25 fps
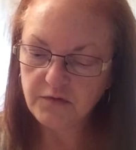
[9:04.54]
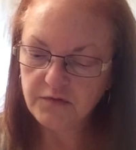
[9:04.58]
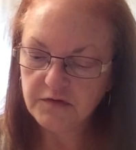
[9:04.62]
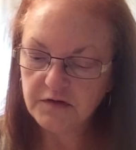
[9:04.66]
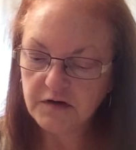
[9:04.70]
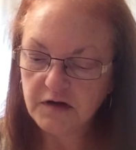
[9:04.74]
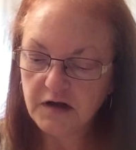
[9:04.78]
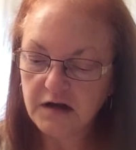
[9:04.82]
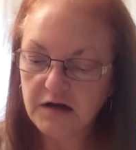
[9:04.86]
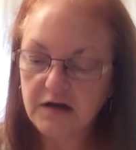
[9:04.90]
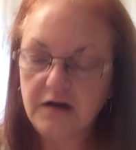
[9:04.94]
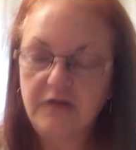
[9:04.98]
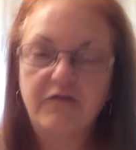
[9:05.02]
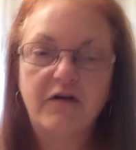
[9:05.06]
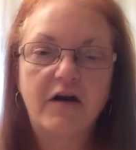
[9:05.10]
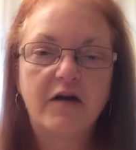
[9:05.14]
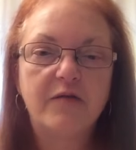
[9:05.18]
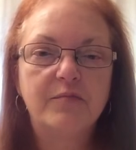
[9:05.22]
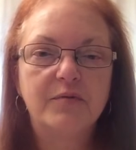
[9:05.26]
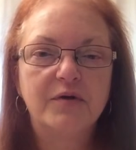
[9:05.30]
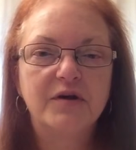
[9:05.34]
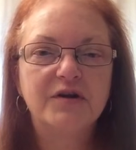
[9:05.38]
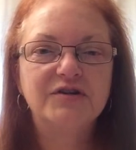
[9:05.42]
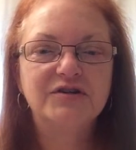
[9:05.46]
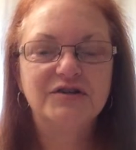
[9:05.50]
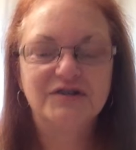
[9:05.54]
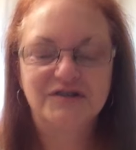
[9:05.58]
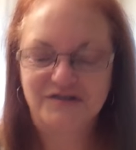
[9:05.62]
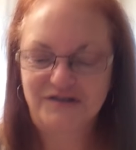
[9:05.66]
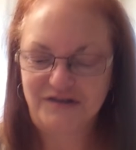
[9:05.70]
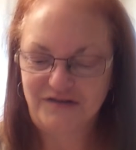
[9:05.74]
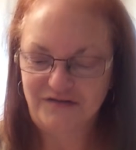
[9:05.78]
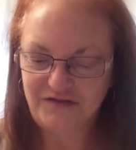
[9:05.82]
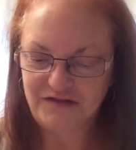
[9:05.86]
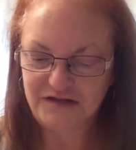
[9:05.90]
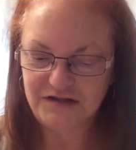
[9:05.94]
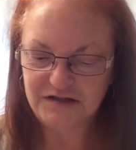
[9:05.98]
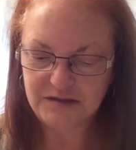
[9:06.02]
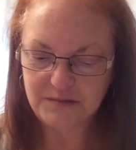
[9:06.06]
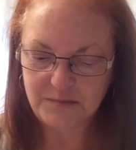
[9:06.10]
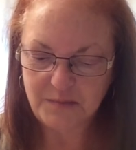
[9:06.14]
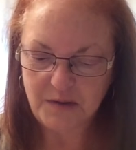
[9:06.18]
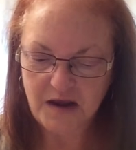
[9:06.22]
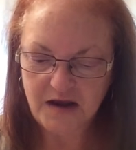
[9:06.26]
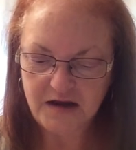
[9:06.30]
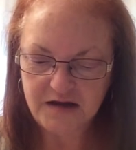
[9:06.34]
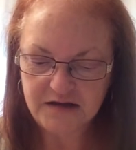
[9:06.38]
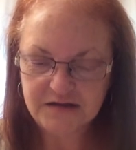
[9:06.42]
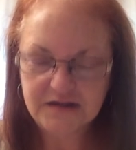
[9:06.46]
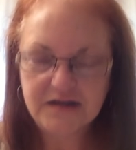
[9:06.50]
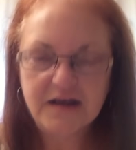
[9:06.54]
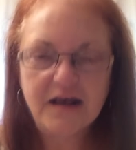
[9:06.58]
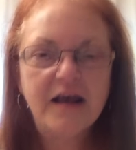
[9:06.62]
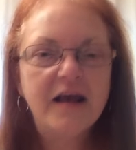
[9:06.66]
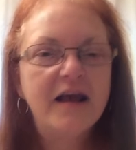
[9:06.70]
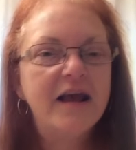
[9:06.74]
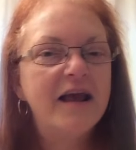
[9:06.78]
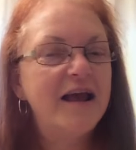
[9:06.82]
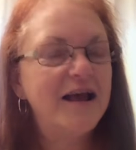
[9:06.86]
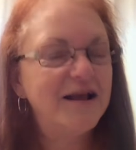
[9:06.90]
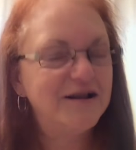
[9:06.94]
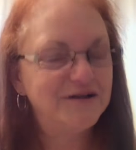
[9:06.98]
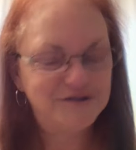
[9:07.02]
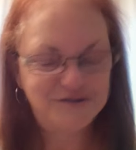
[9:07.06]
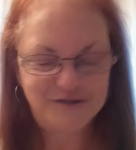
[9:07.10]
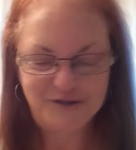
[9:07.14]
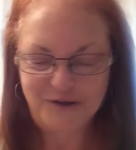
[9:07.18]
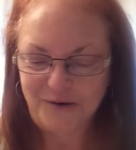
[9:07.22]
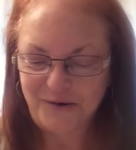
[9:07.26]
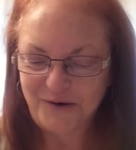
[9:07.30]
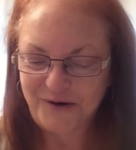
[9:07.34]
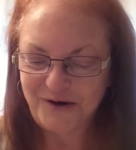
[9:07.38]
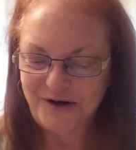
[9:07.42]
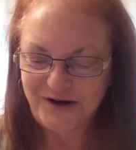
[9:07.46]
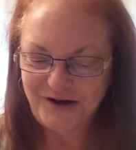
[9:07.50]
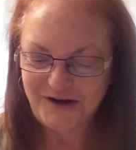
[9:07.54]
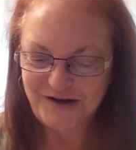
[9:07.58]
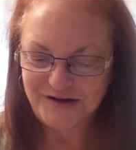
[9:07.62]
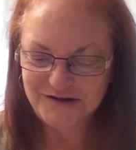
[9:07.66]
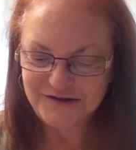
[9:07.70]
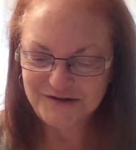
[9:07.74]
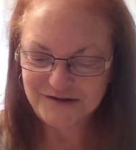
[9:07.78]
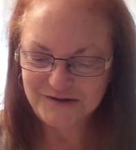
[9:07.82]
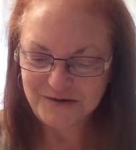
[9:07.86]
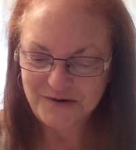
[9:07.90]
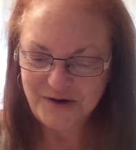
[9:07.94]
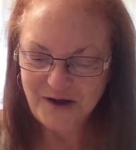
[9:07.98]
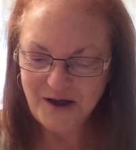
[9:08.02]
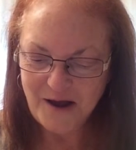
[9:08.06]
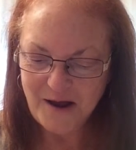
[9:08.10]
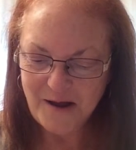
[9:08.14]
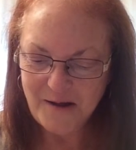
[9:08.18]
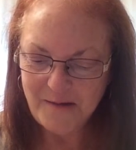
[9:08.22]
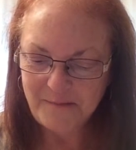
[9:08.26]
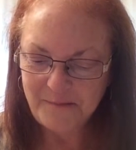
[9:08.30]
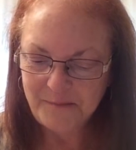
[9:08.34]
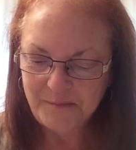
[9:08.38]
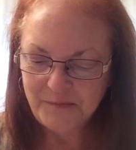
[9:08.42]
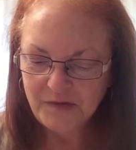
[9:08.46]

the negative vibrations of this space, and so it is, okay?